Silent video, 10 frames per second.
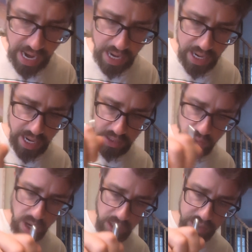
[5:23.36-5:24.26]
and as
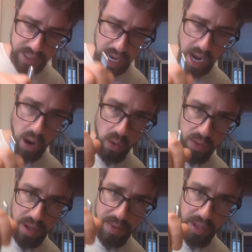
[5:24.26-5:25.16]
well as
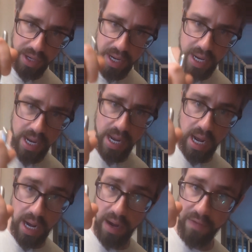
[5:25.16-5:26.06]
how the ability
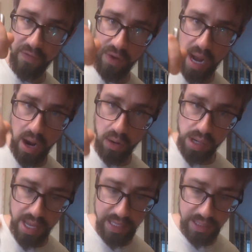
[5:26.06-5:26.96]
of
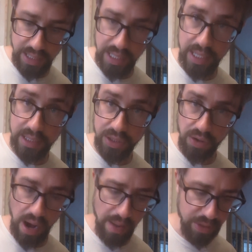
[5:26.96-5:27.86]
how easy it is to
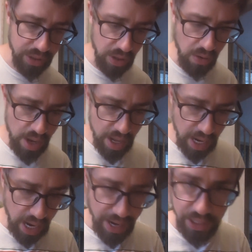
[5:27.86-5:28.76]
grab. So
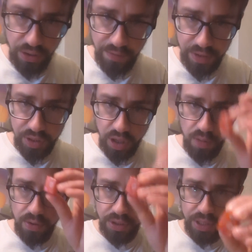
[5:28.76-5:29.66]
I do have a
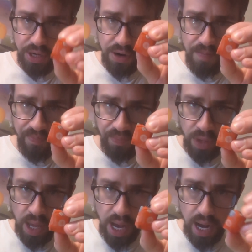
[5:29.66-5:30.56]
starburst here.
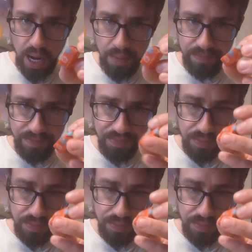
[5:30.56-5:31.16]
And